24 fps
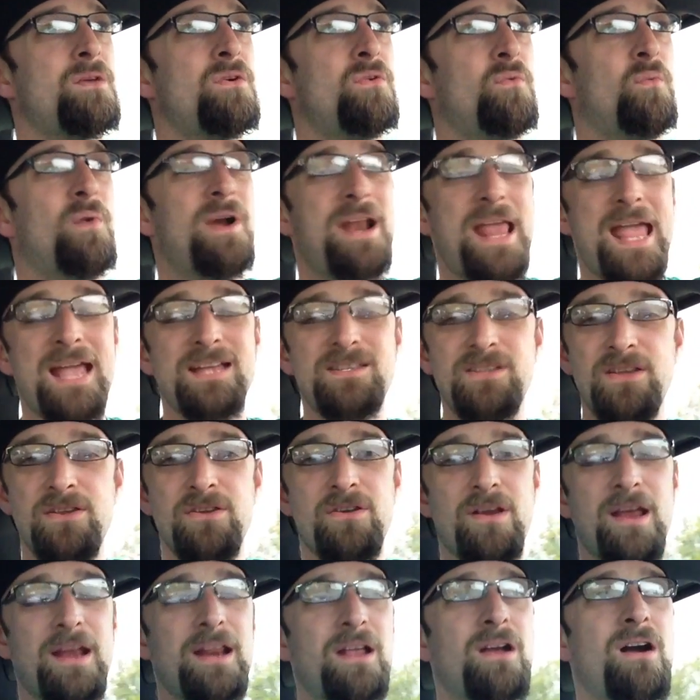what exit
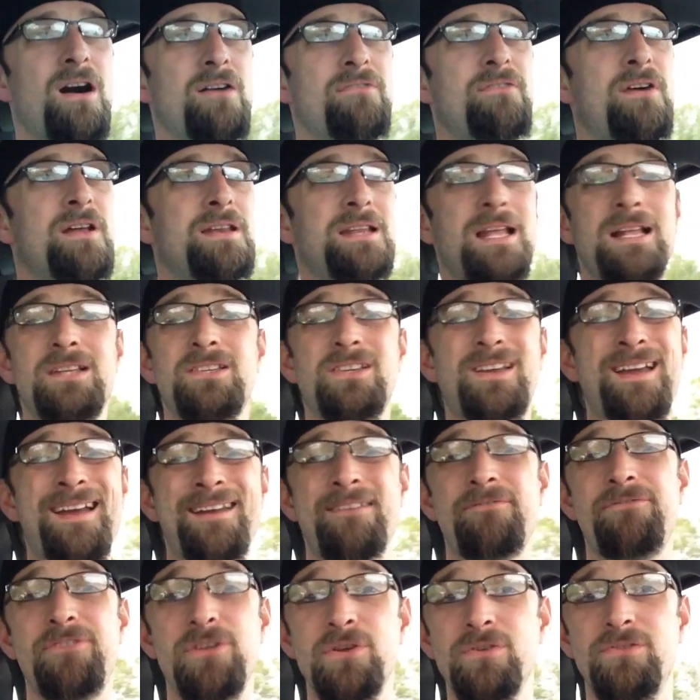you're getting off on. That's kind
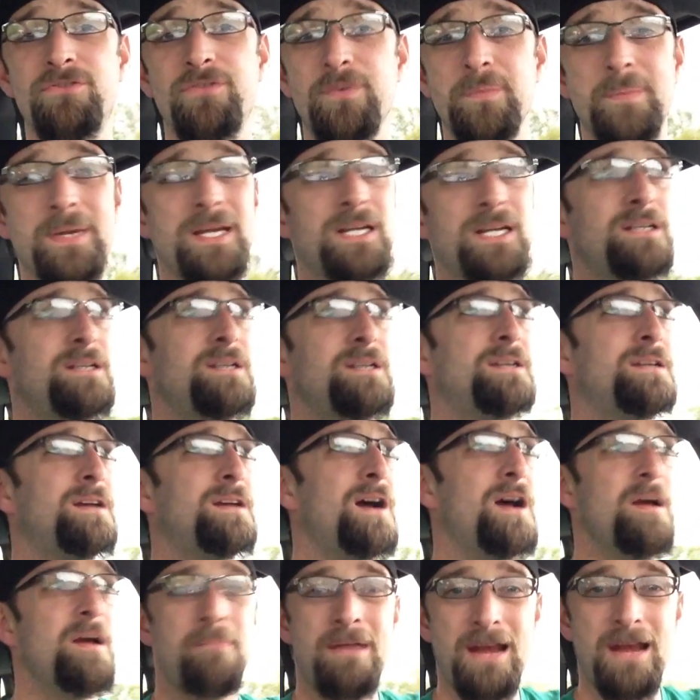of huge for me.
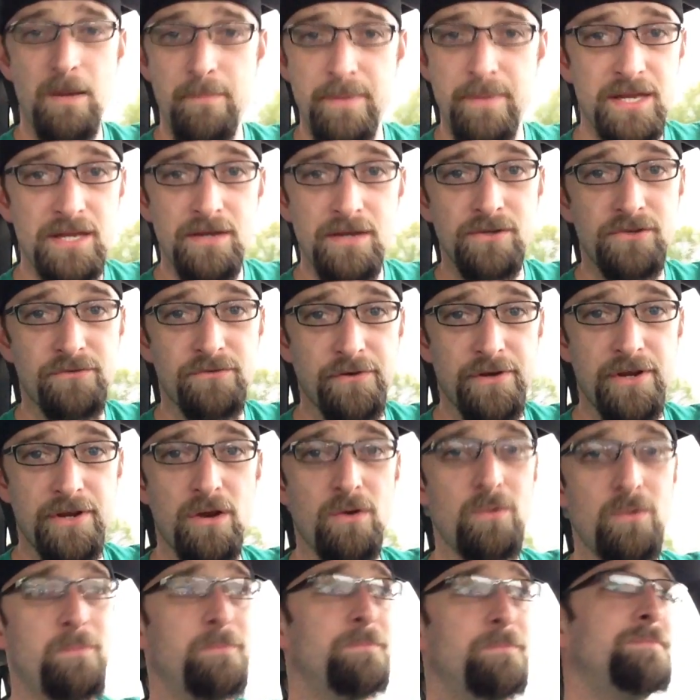It may not be huge for
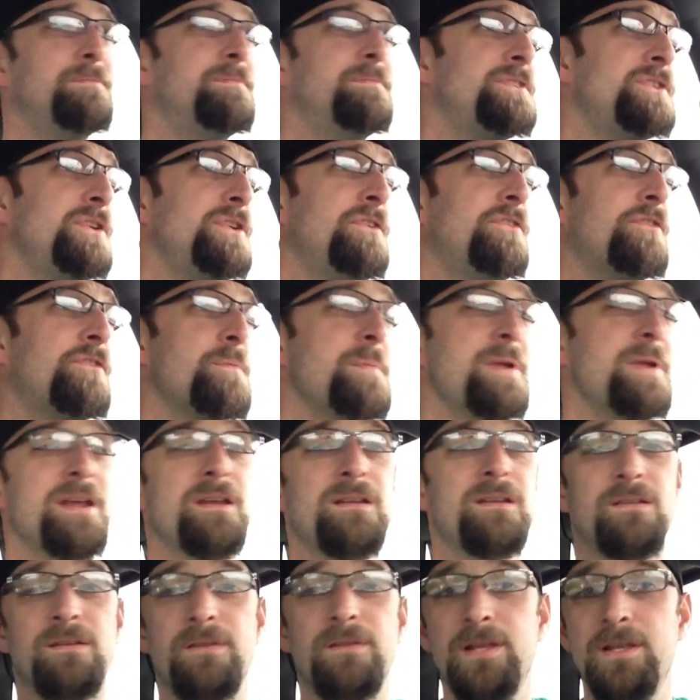you, it's huge for me.
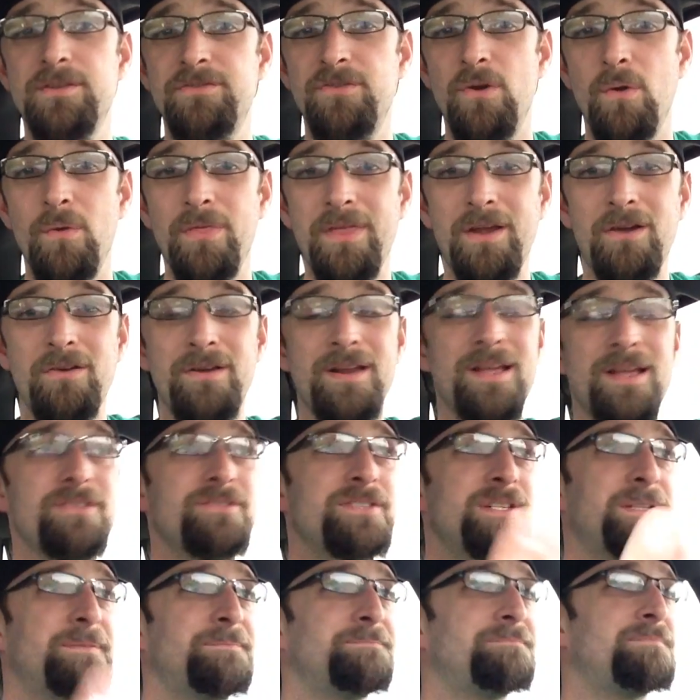So there it
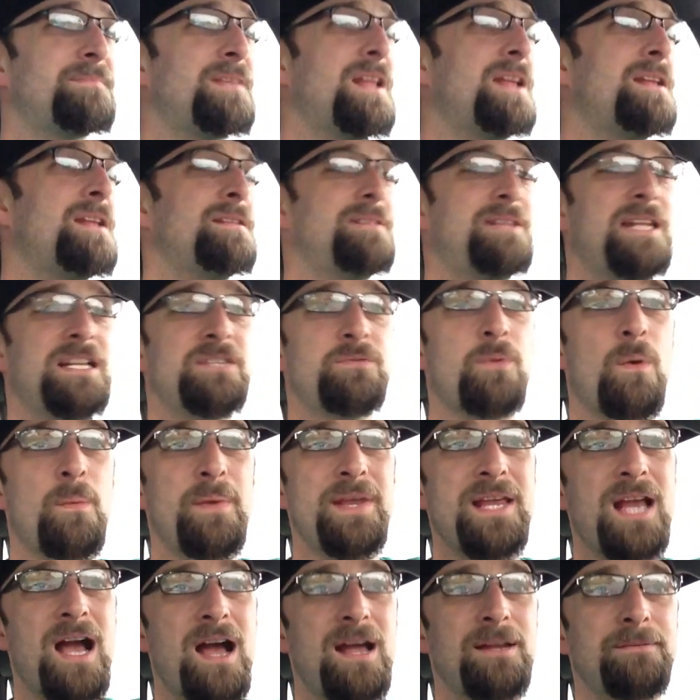is. That's what
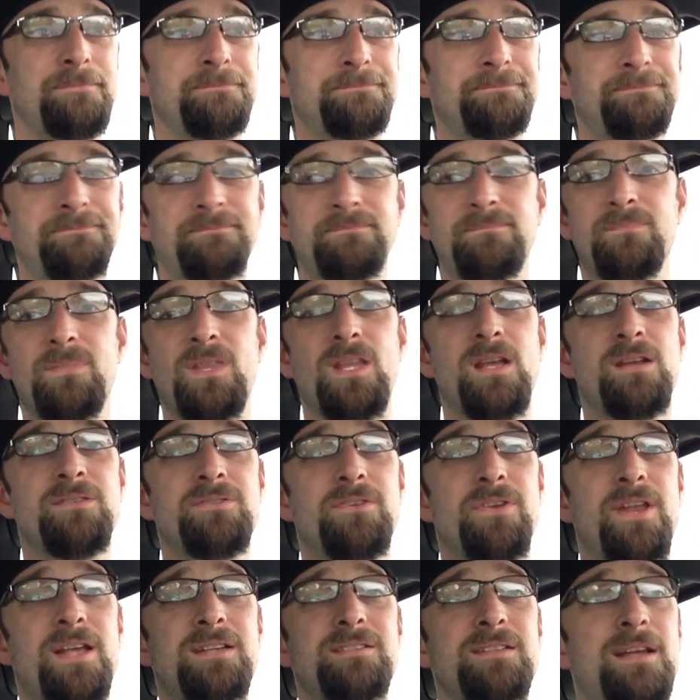we got.
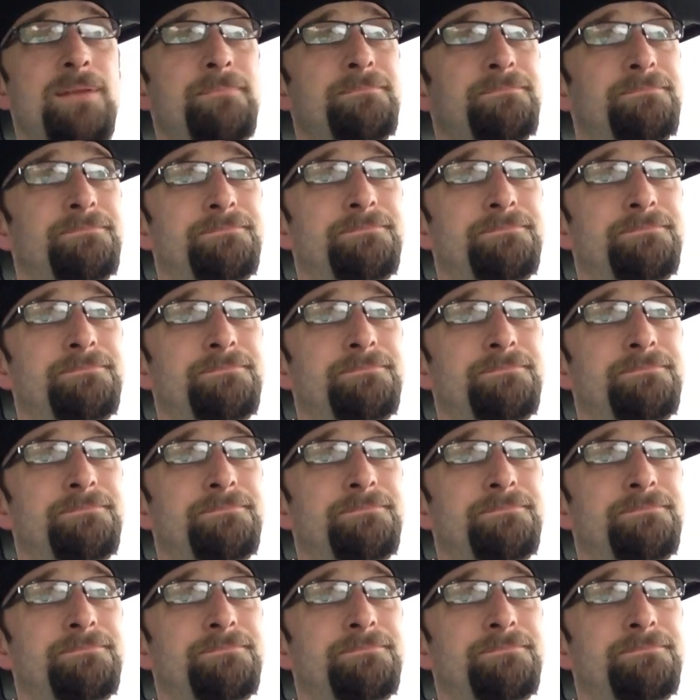Until next time,